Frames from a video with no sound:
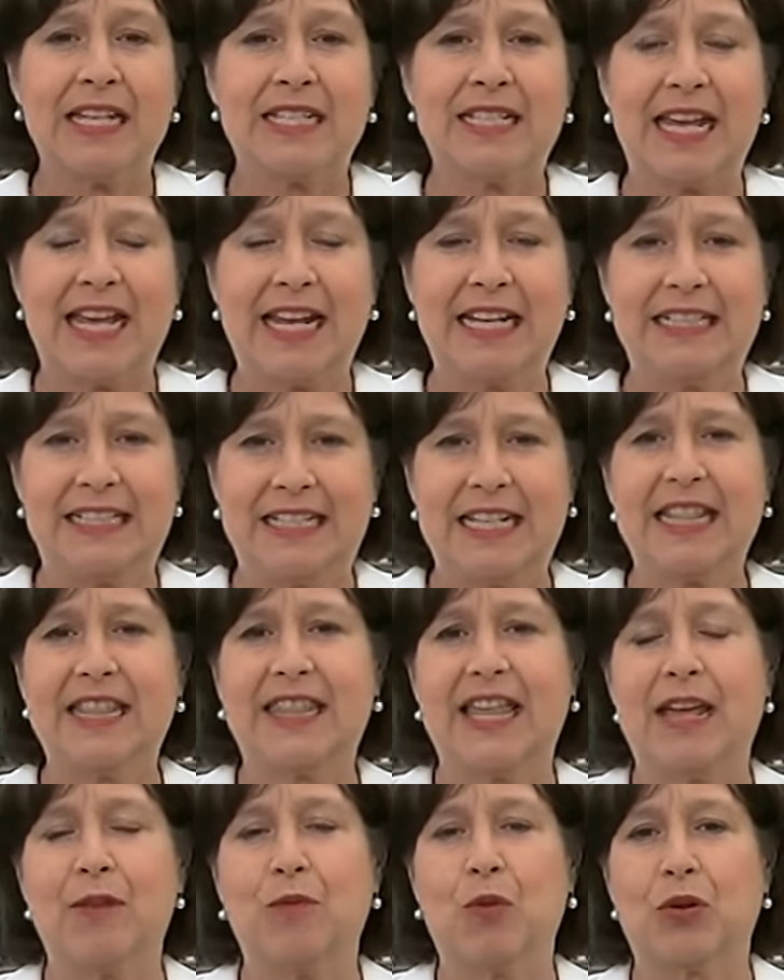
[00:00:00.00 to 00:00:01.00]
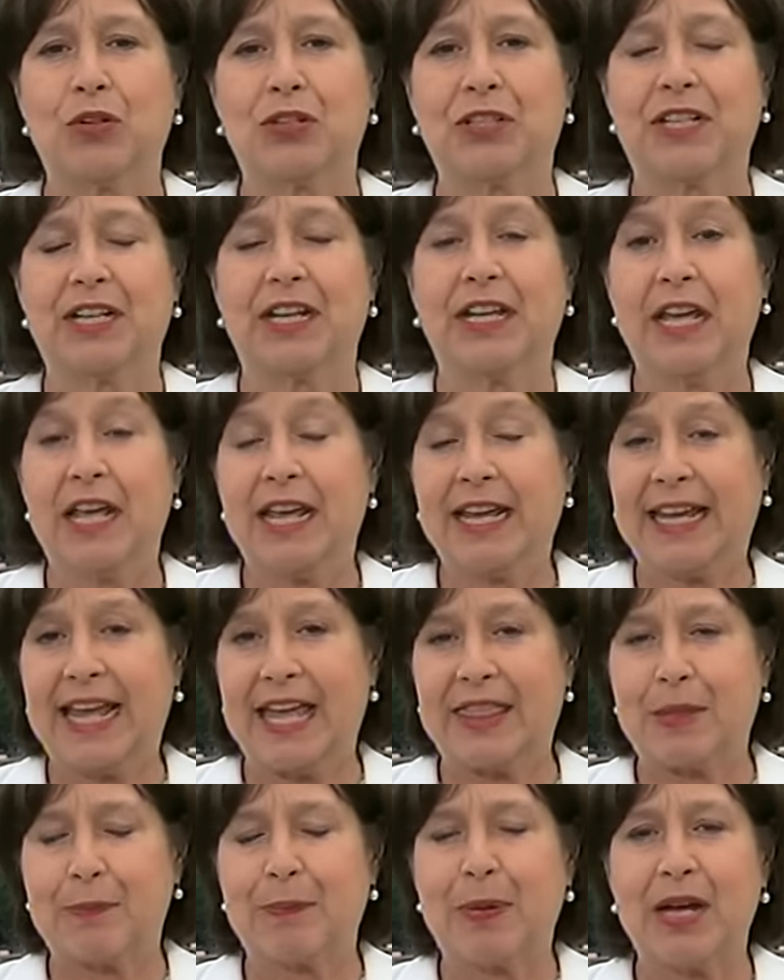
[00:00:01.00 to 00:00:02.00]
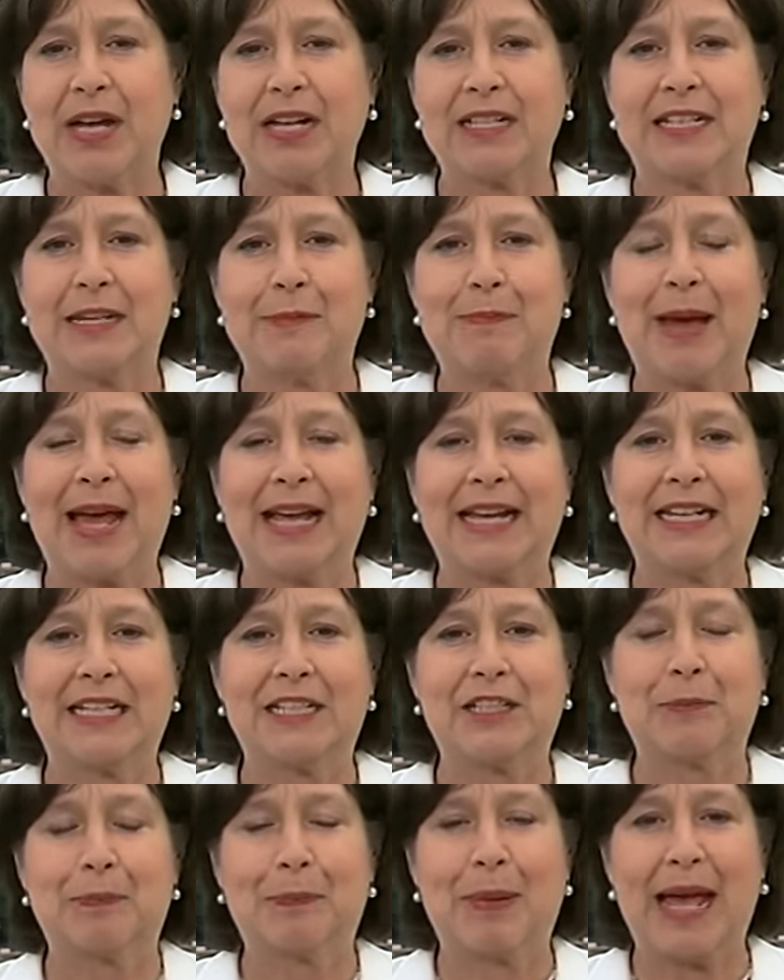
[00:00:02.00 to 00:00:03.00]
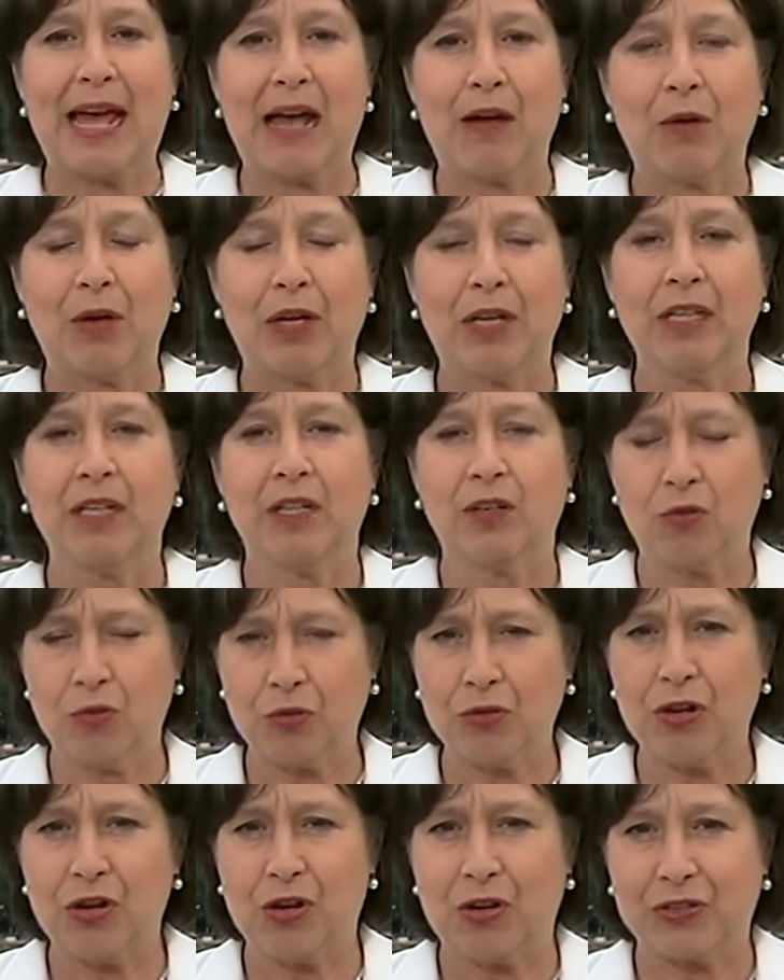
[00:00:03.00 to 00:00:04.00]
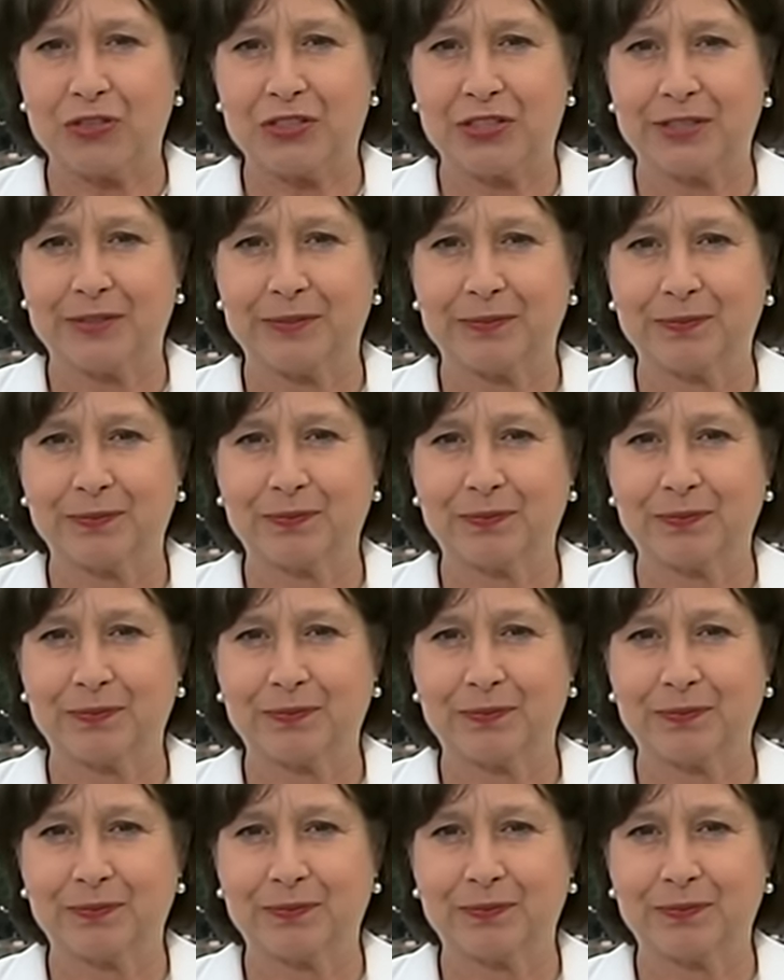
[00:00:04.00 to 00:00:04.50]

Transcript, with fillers: saying, did they want to get the party back into power or not?